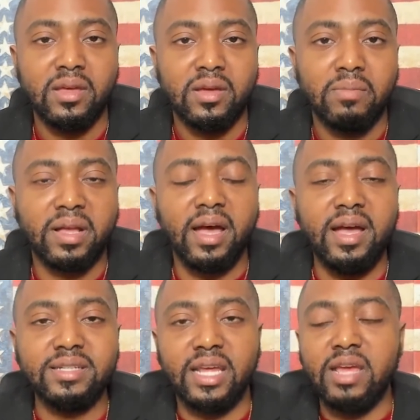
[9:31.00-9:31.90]

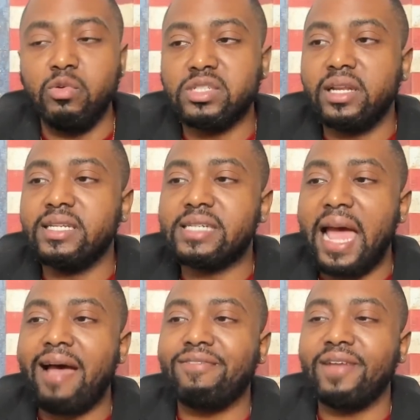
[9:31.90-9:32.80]
Because he was at least
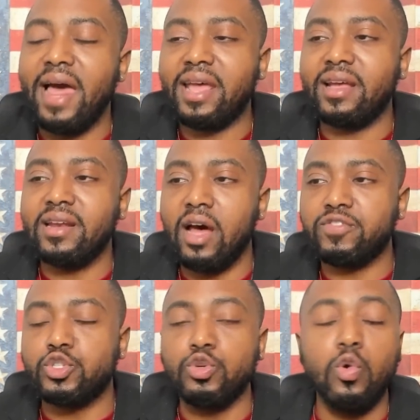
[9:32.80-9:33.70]
athletic
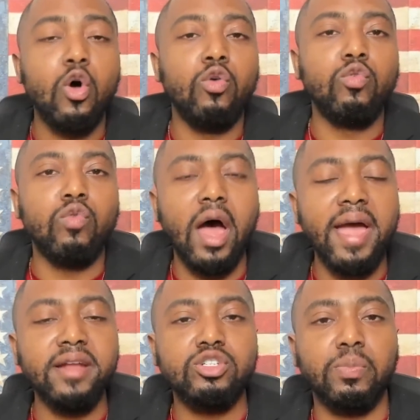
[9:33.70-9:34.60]
enough to
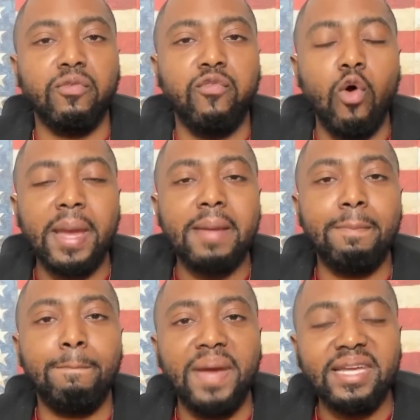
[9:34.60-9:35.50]
run, to perform a
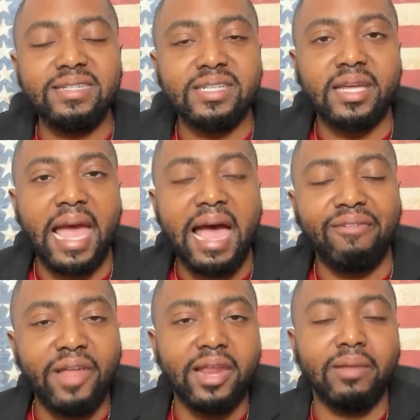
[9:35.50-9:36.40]
basic
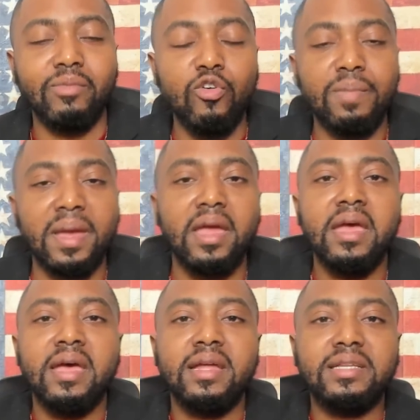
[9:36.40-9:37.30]
athletic movement,
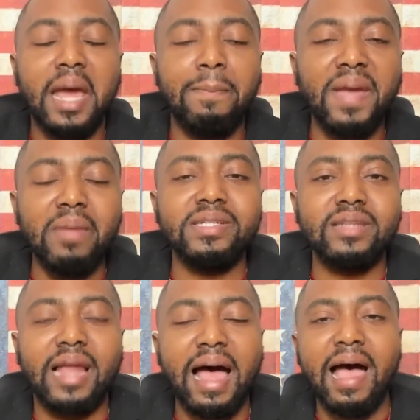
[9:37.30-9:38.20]
that
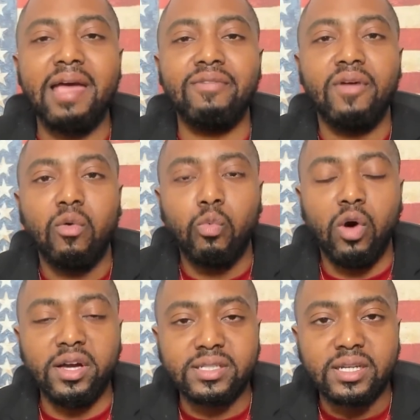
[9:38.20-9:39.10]
baby's life
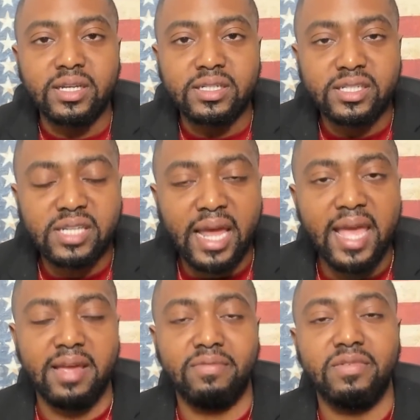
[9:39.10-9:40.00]
was saved.